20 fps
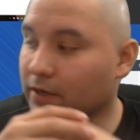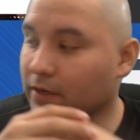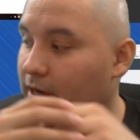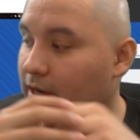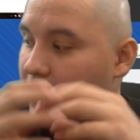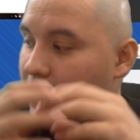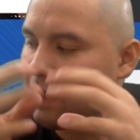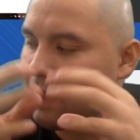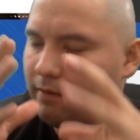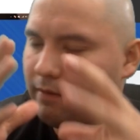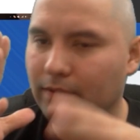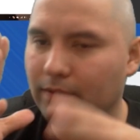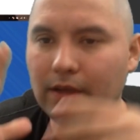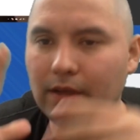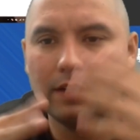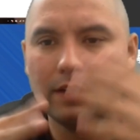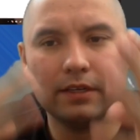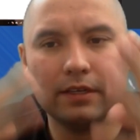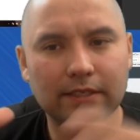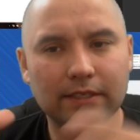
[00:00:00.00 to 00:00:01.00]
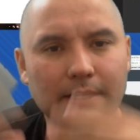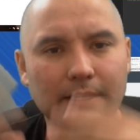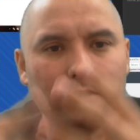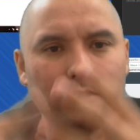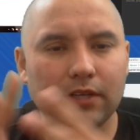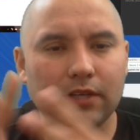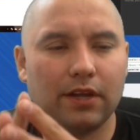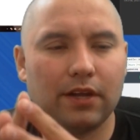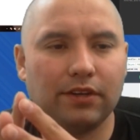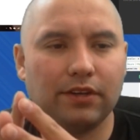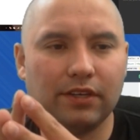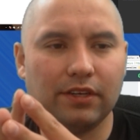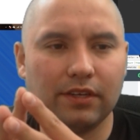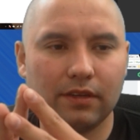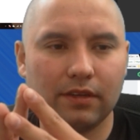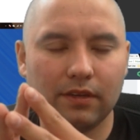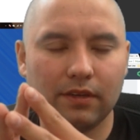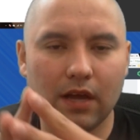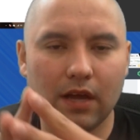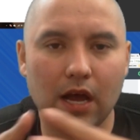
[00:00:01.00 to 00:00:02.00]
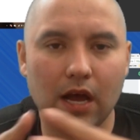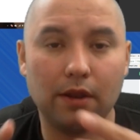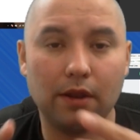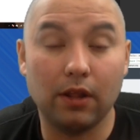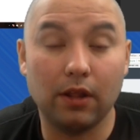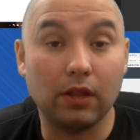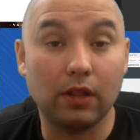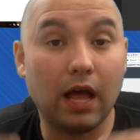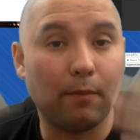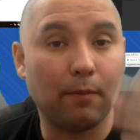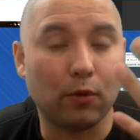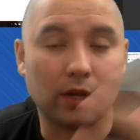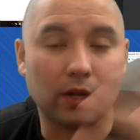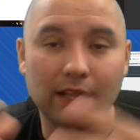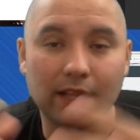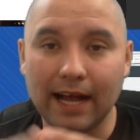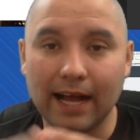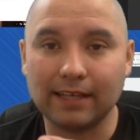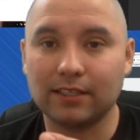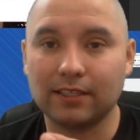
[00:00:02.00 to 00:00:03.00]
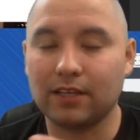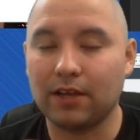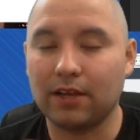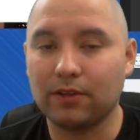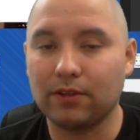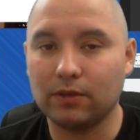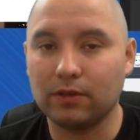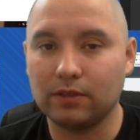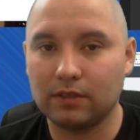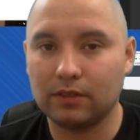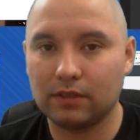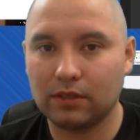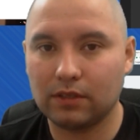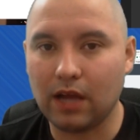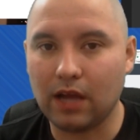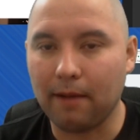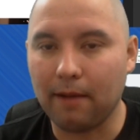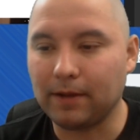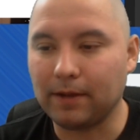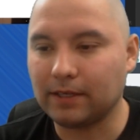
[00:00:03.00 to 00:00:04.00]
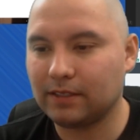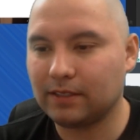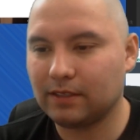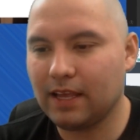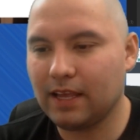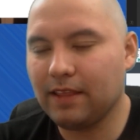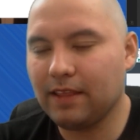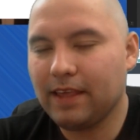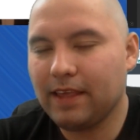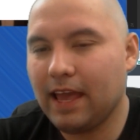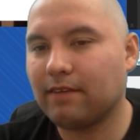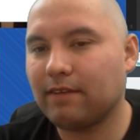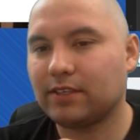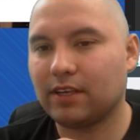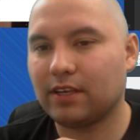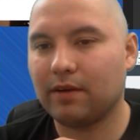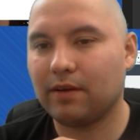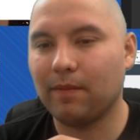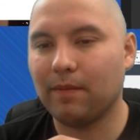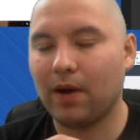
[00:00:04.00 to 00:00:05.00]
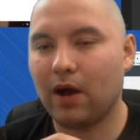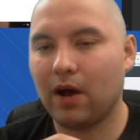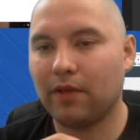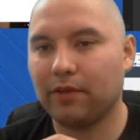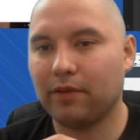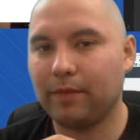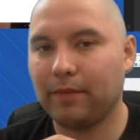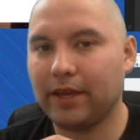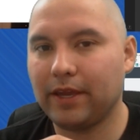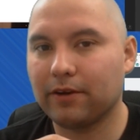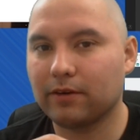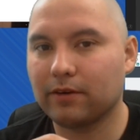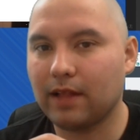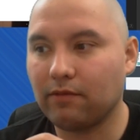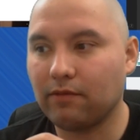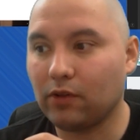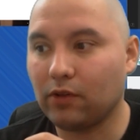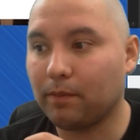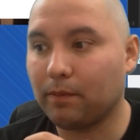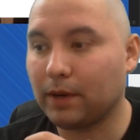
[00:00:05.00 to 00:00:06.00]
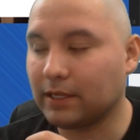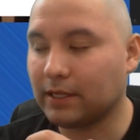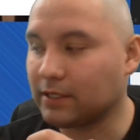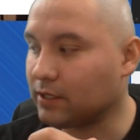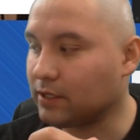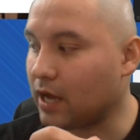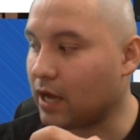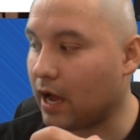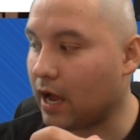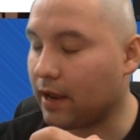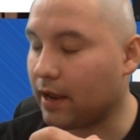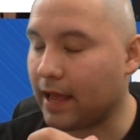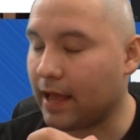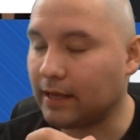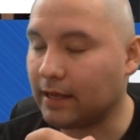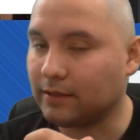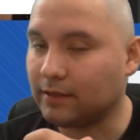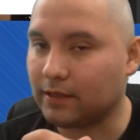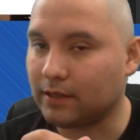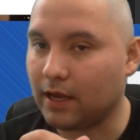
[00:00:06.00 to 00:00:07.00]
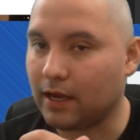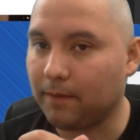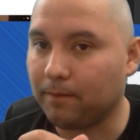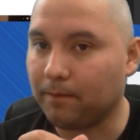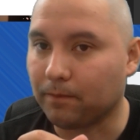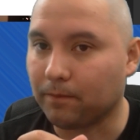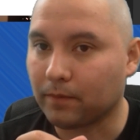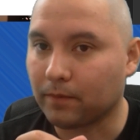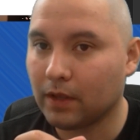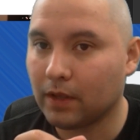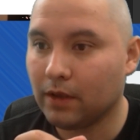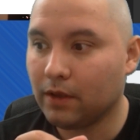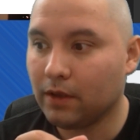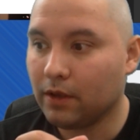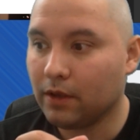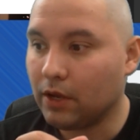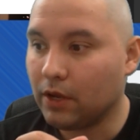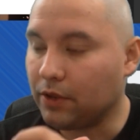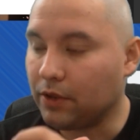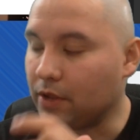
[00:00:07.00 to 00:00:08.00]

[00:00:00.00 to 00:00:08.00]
They're going to have skills on a lot more classes on those topics, and they have some on the beginner level, but it's not as thought